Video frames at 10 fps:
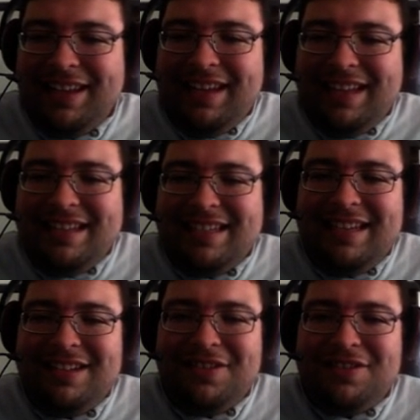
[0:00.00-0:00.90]
It's
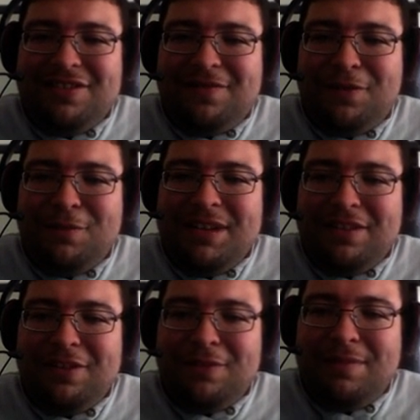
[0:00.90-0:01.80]
easier for me to
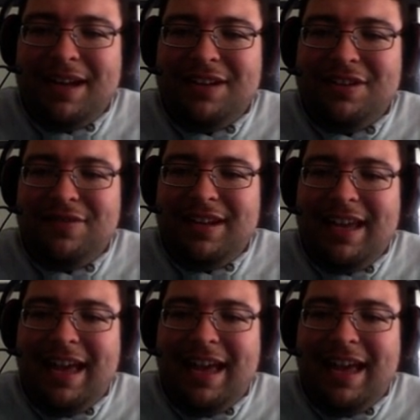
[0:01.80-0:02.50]
learn by doing.